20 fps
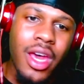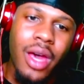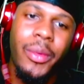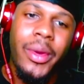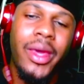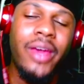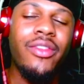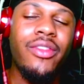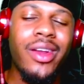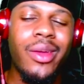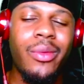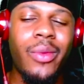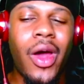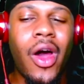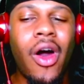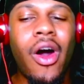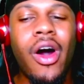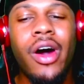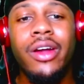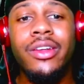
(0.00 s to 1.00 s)
I mean, he really went
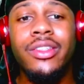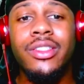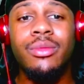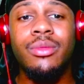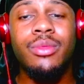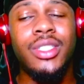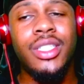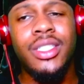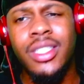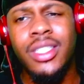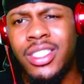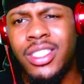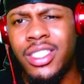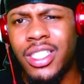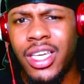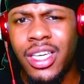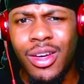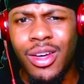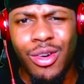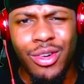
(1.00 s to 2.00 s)
hard on some shit. This
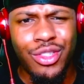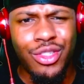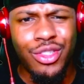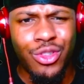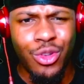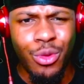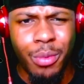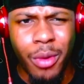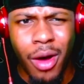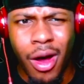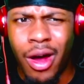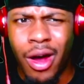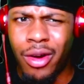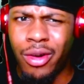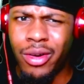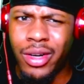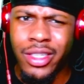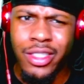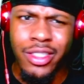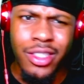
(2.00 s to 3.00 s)
shit, he going super hard
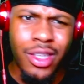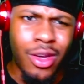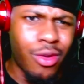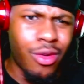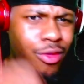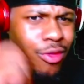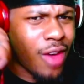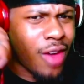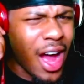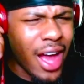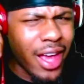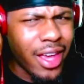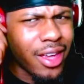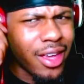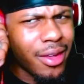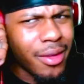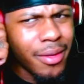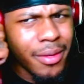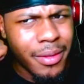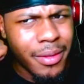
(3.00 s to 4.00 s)
on this though. Fire.